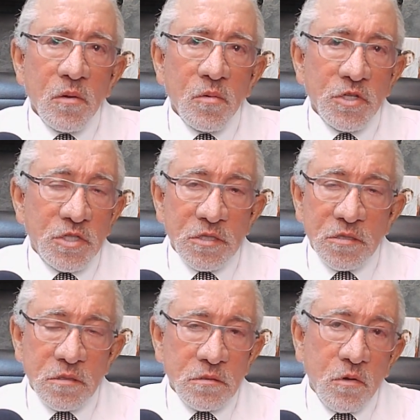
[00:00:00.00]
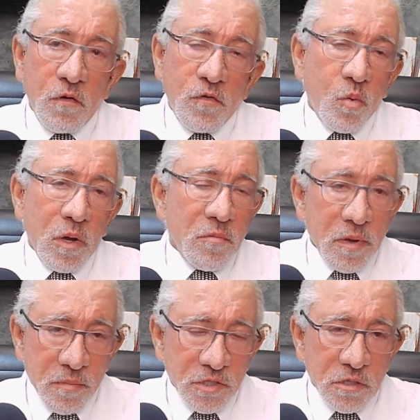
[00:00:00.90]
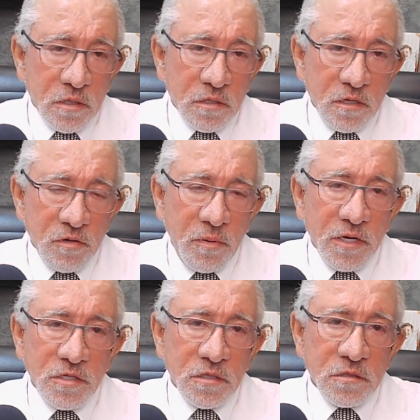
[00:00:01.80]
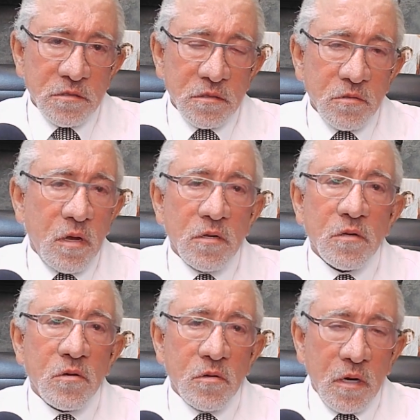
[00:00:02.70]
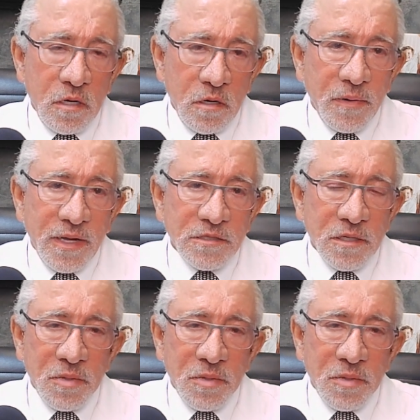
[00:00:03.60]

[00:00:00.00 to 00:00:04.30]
which is overwhelming majority of the patients who undergo rhinoplasty,